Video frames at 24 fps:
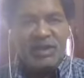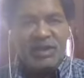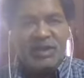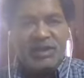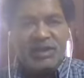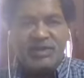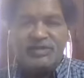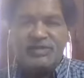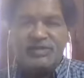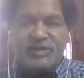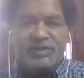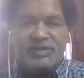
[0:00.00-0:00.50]

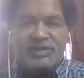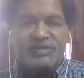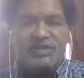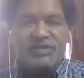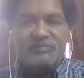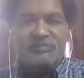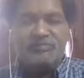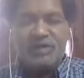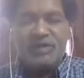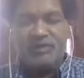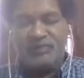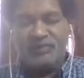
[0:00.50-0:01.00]
It is
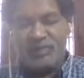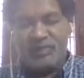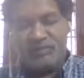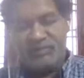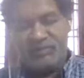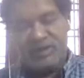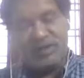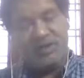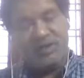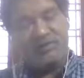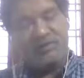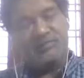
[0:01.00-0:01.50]
exempted
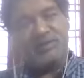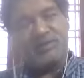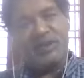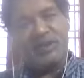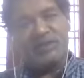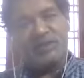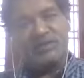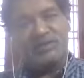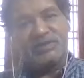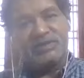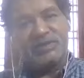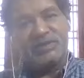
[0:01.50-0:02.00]
from income
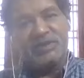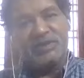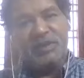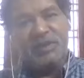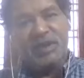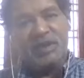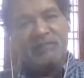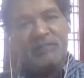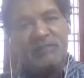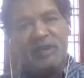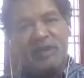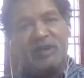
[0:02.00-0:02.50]
tax
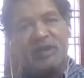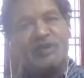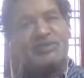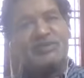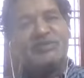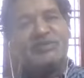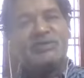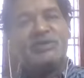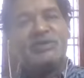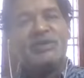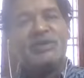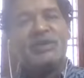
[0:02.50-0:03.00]

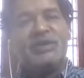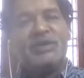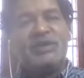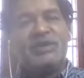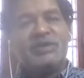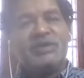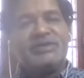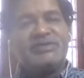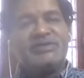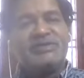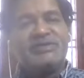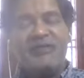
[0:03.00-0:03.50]
because
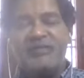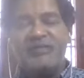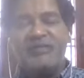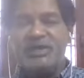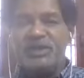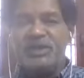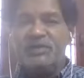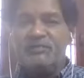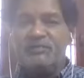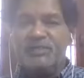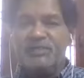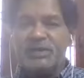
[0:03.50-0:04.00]

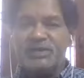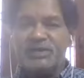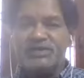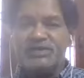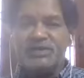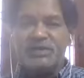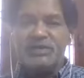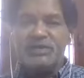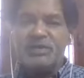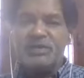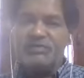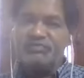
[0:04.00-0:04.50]

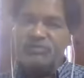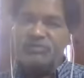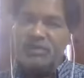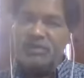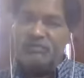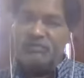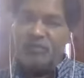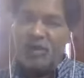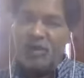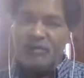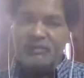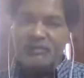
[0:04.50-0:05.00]
70% of
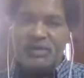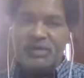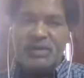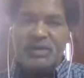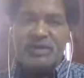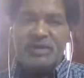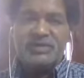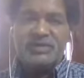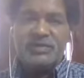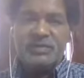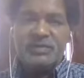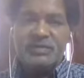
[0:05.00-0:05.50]
the
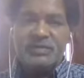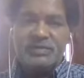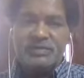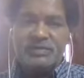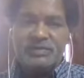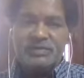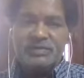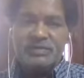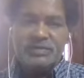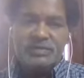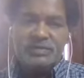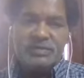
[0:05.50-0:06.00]

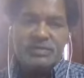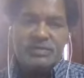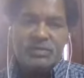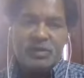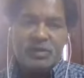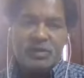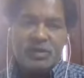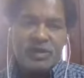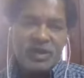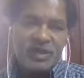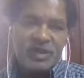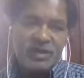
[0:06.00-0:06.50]
population
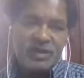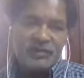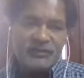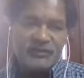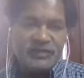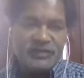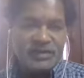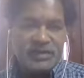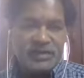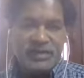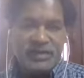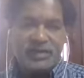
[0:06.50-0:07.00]
okay,
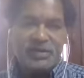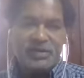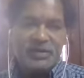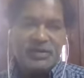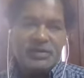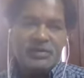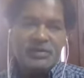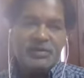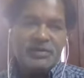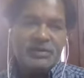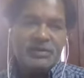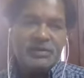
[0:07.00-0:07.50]
of
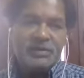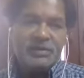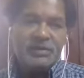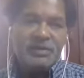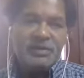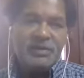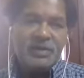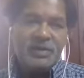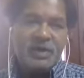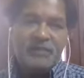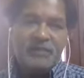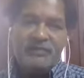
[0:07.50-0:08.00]
India,
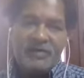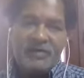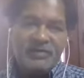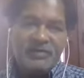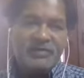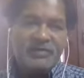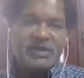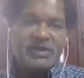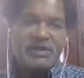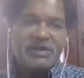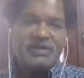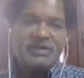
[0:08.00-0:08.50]
of
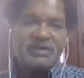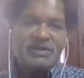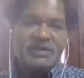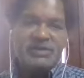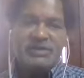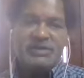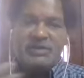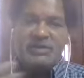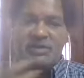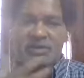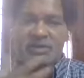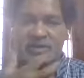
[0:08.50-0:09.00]
our
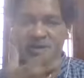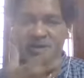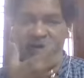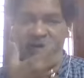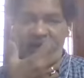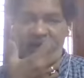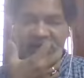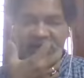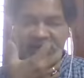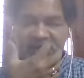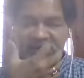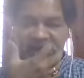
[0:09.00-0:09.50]
country, they
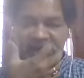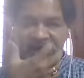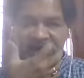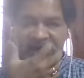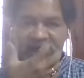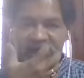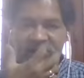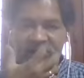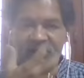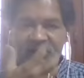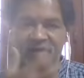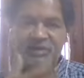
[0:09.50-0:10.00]
are
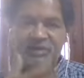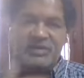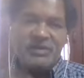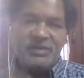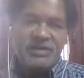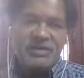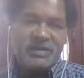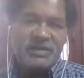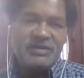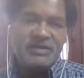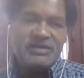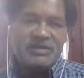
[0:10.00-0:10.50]
residing on
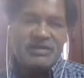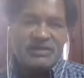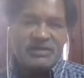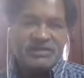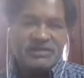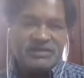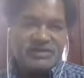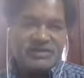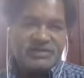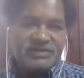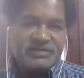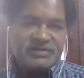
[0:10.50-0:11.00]
agriculture
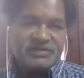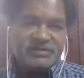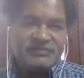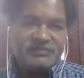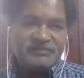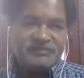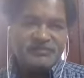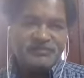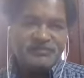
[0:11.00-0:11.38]
sector.